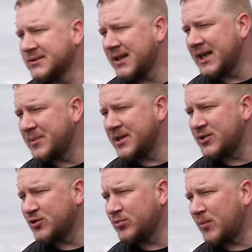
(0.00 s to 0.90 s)
any
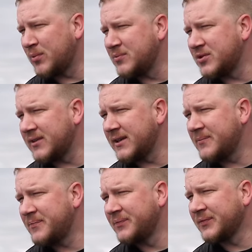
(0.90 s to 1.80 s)
potential problems with it.
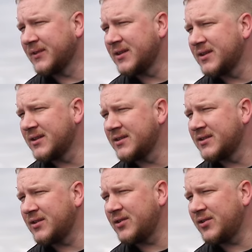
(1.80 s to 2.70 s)

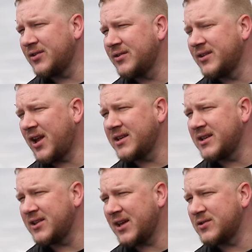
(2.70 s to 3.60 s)
It's only on
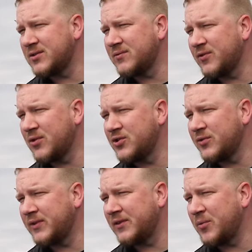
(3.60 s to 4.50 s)

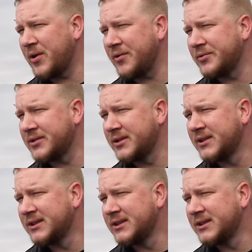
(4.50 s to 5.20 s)
90,450 miles.